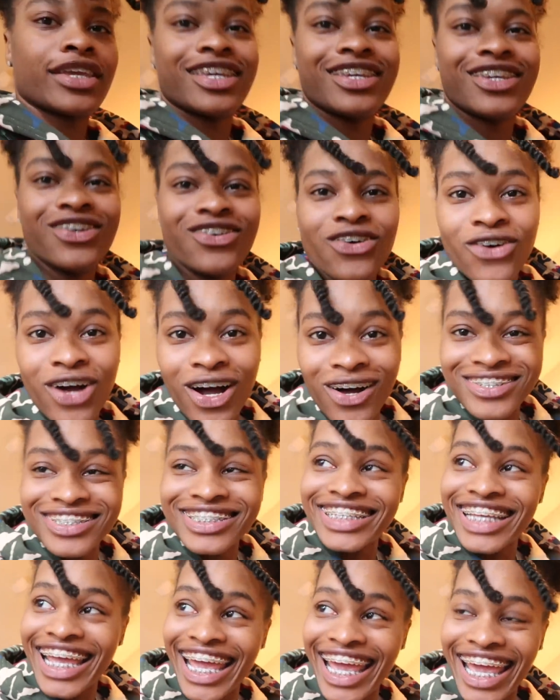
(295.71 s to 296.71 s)
You gonna
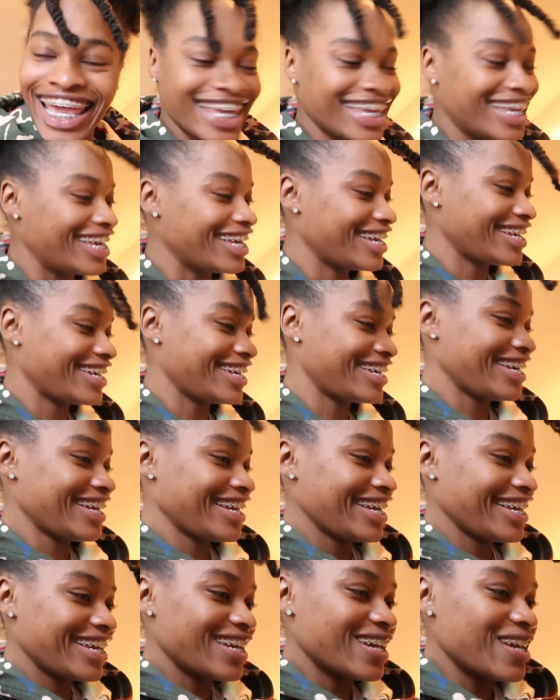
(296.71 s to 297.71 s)
see
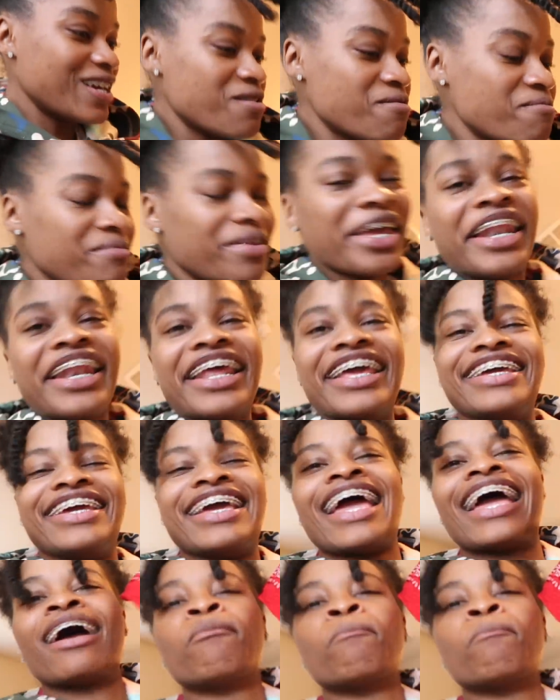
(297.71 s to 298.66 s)
in a minute.